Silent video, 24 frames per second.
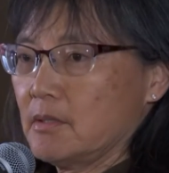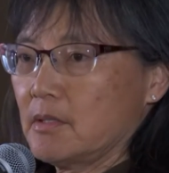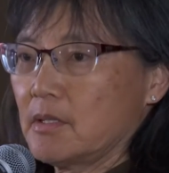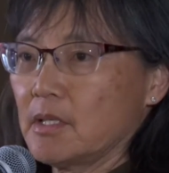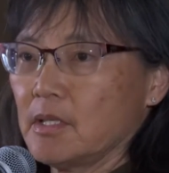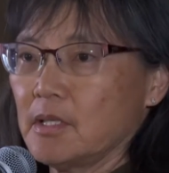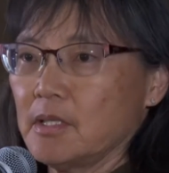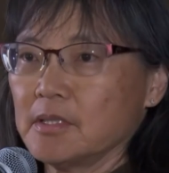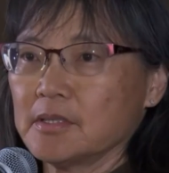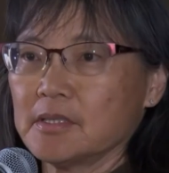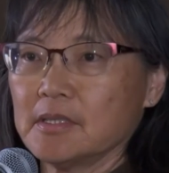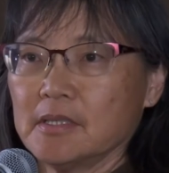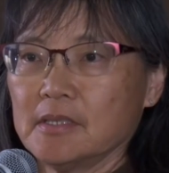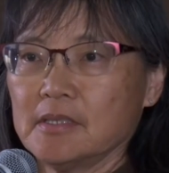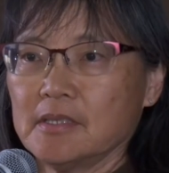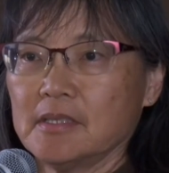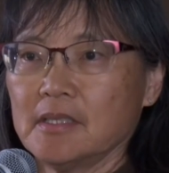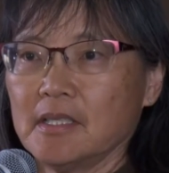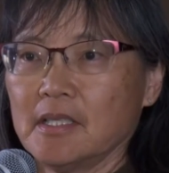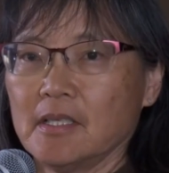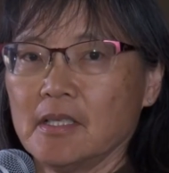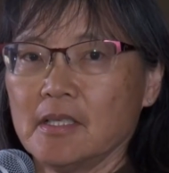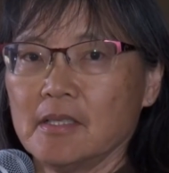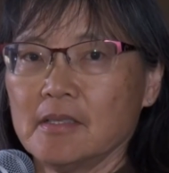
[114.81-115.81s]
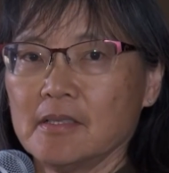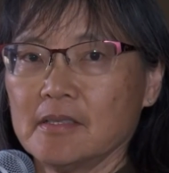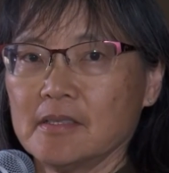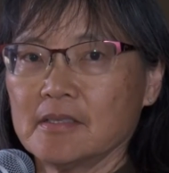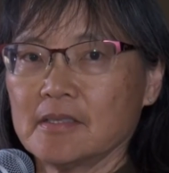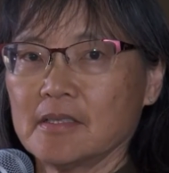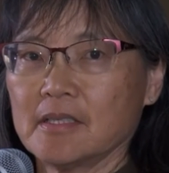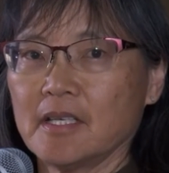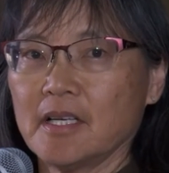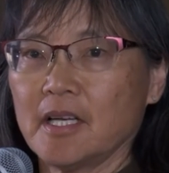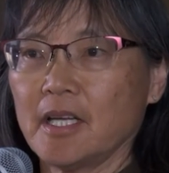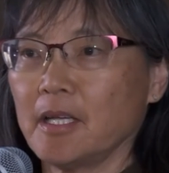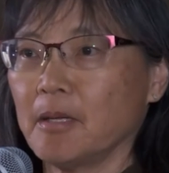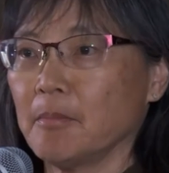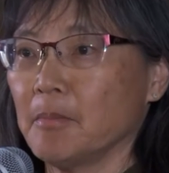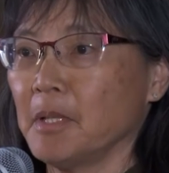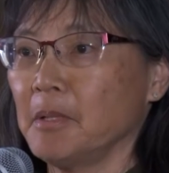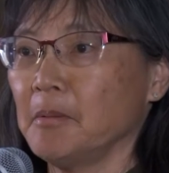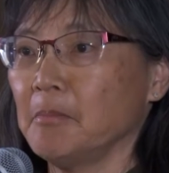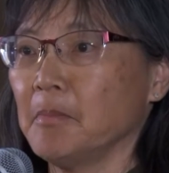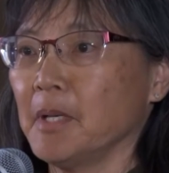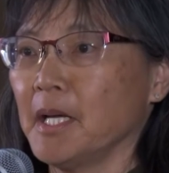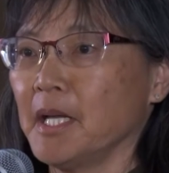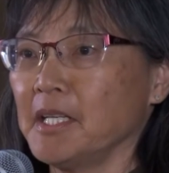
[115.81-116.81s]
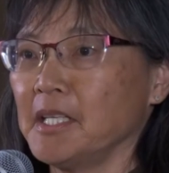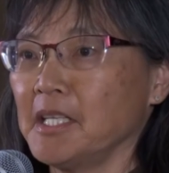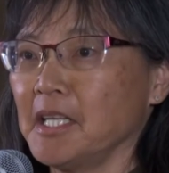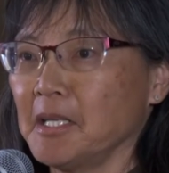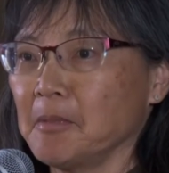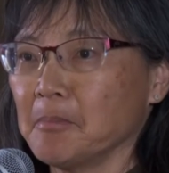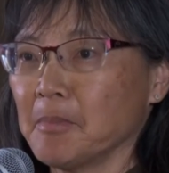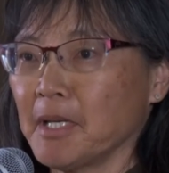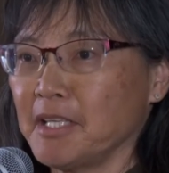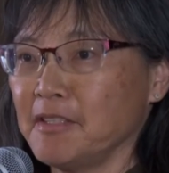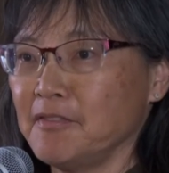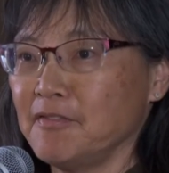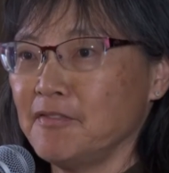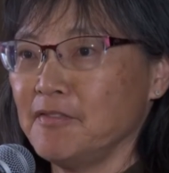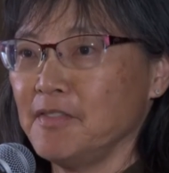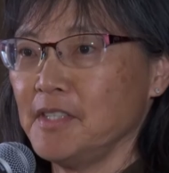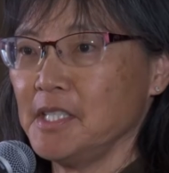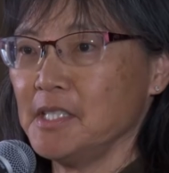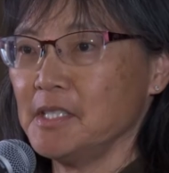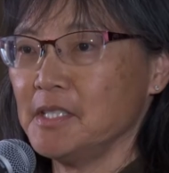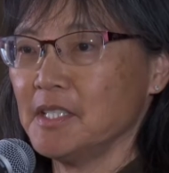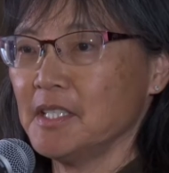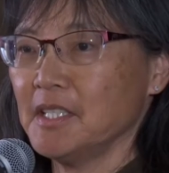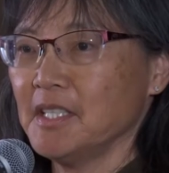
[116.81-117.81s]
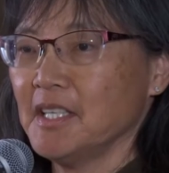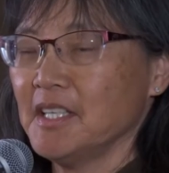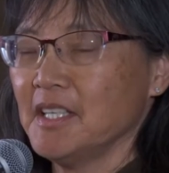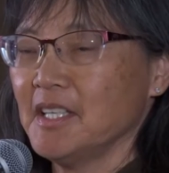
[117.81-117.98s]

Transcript: called uh, I Am Unbinding My Feet.